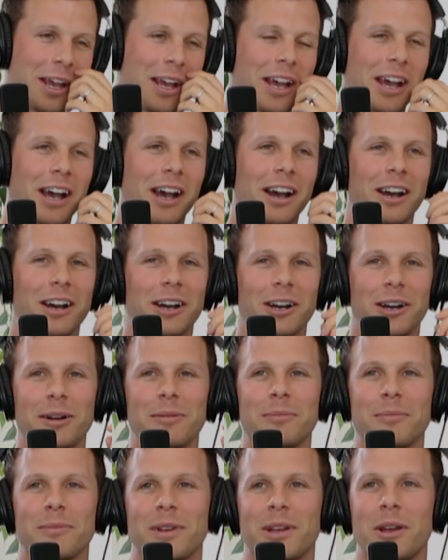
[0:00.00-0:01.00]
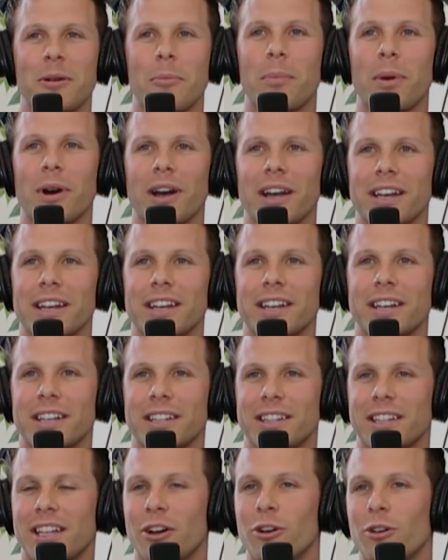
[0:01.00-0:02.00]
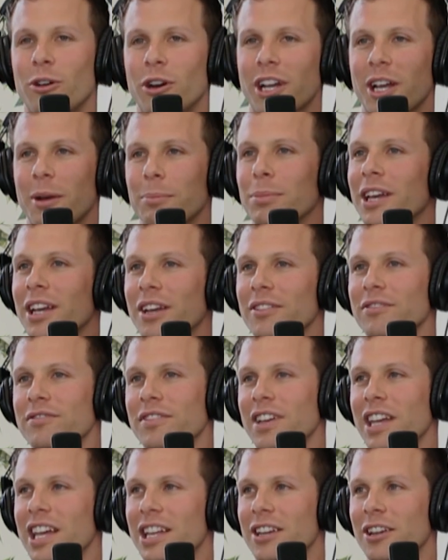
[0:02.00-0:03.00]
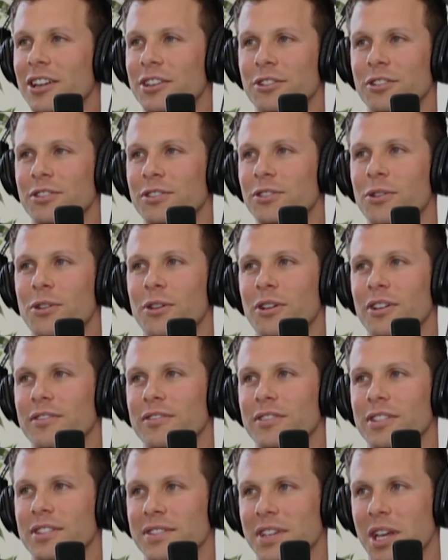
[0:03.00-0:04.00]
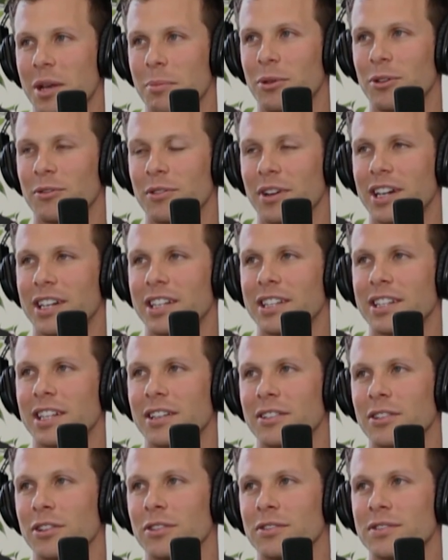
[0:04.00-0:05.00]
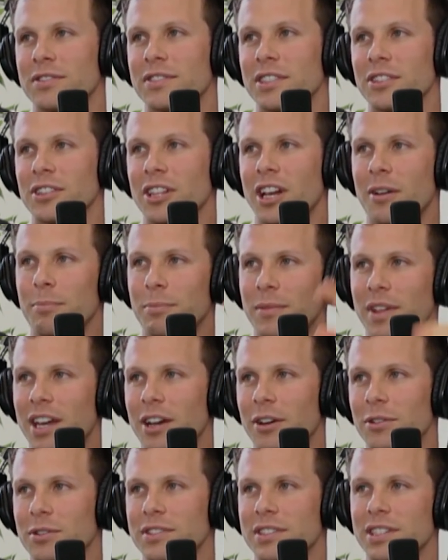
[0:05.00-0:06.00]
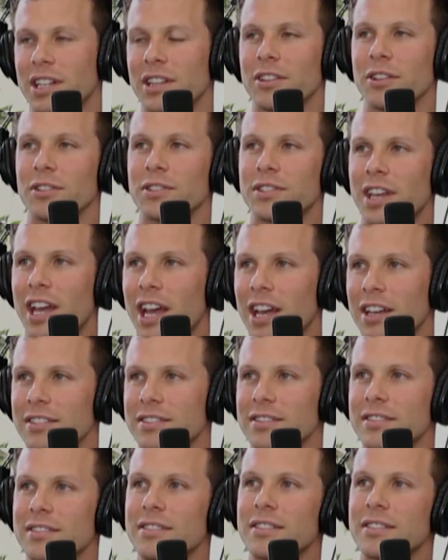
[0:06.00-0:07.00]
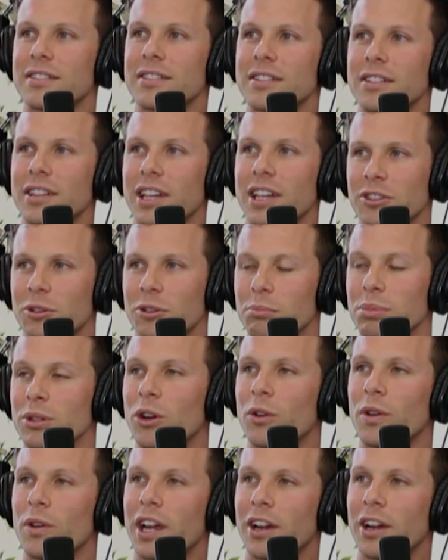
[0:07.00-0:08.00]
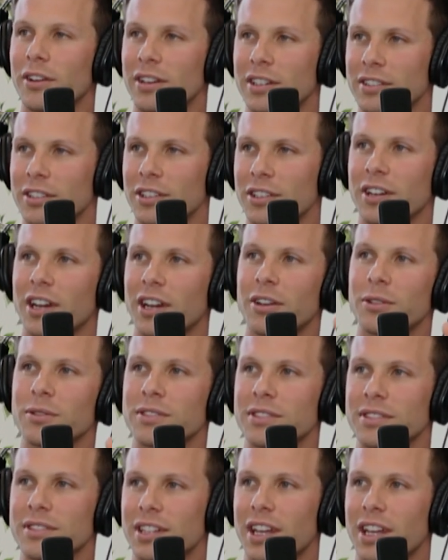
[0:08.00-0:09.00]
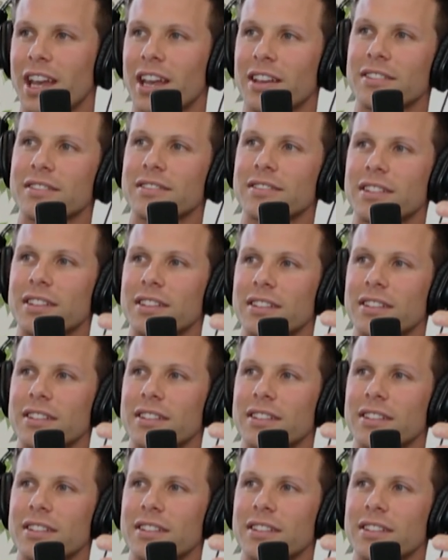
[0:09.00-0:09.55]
But they'll hook up like a fan on your door, for example, right? And they'll seal up the house, and then they'll test, like they'll blow air into your house and test,